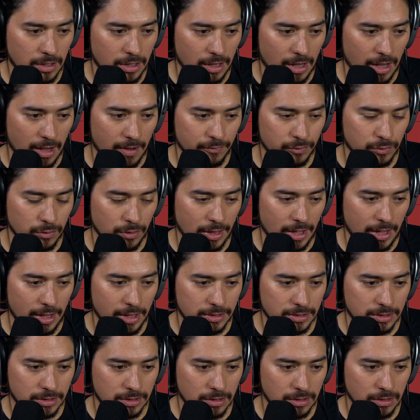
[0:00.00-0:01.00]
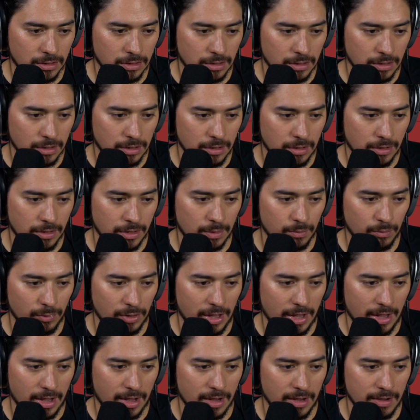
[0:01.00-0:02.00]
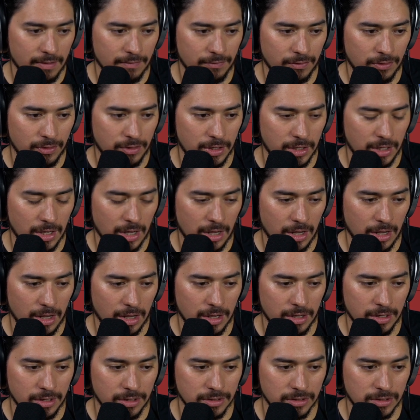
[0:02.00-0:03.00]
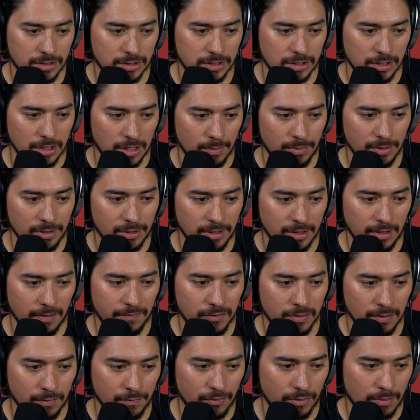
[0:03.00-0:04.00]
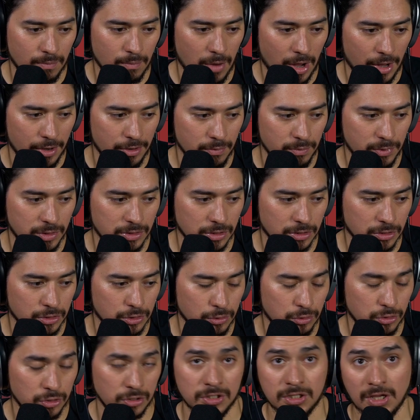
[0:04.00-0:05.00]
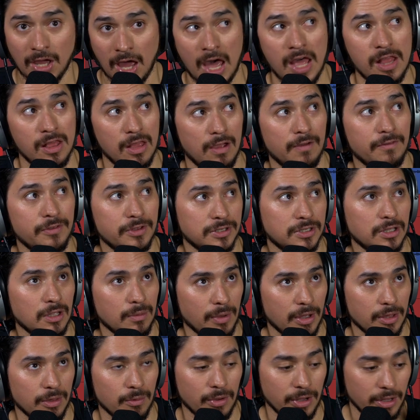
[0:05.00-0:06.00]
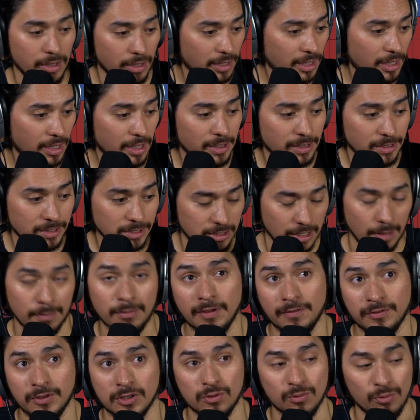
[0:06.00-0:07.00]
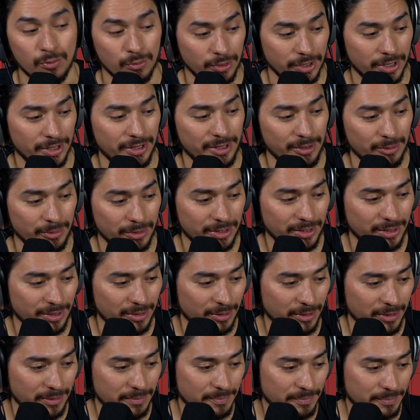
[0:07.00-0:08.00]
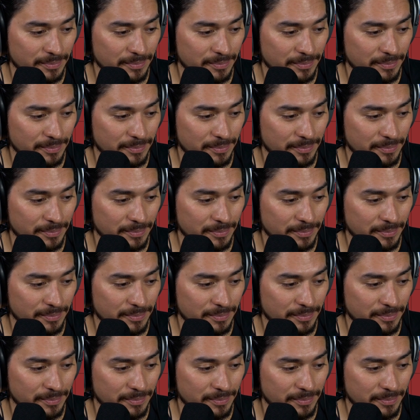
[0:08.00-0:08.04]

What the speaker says: After that, then we have the Sublift from Modern Music Solutions. I love this thing, by the way. Sublift is really, really good.